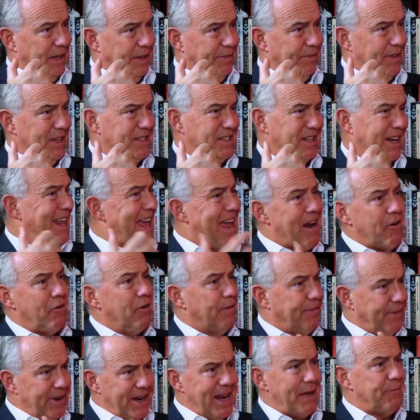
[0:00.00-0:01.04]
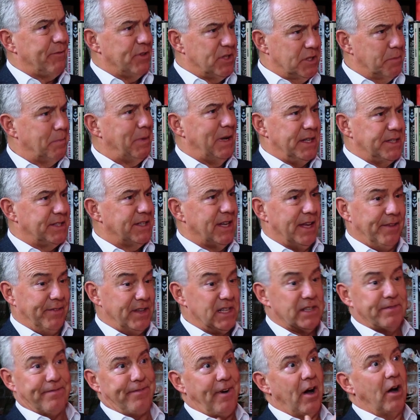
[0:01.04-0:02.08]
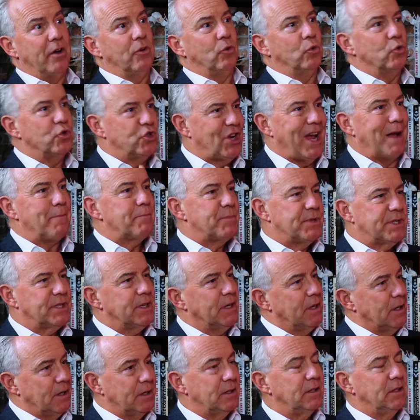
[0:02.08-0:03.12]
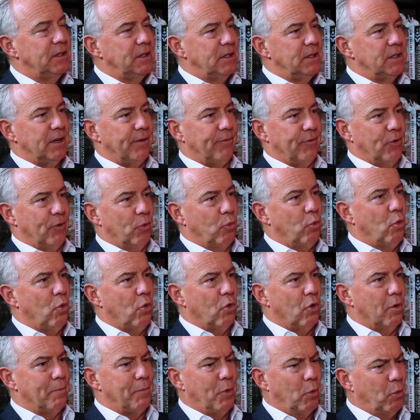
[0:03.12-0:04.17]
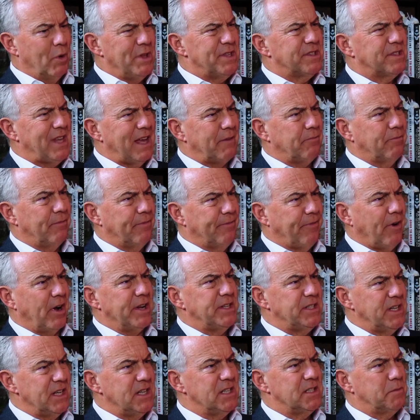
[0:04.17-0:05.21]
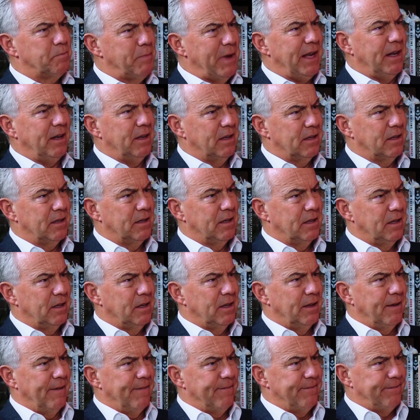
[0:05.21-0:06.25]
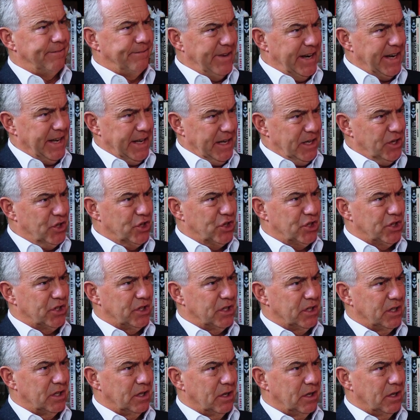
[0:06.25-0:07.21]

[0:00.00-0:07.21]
There's an air of inevitability in this final chapter of the war. But once that fighting's been finished,